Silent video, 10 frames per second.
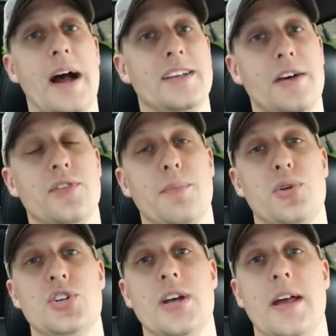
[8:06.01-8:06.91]
I definitely
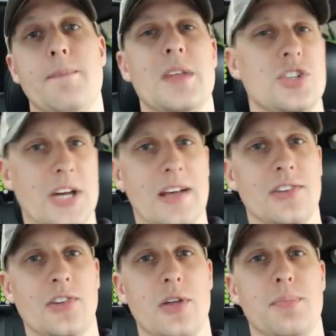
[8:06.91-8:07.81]
appreciate it. Check out
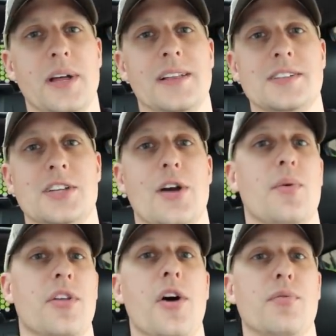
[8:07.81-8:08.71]
this other playlist here
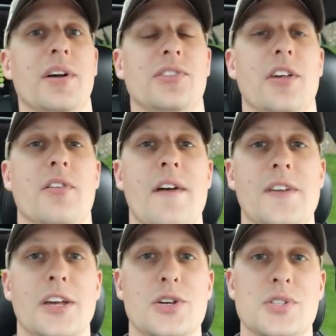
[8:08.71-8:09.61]
with all the rest of the other
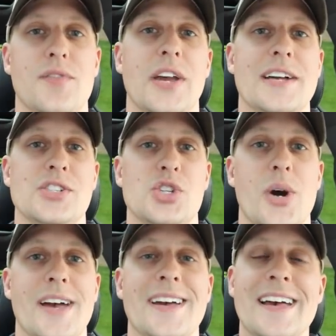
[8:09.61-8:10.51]
FAQs if you guys
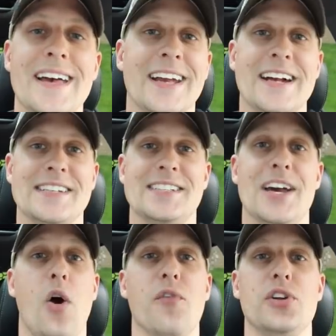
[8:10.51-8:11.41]
enjoy it. Guys, that's
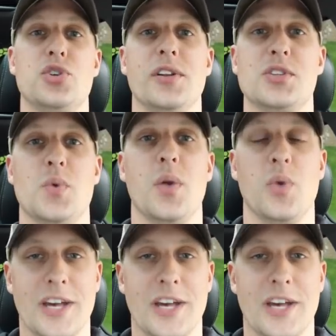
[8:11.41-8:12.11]
it. Hopefully you enjoyed this one.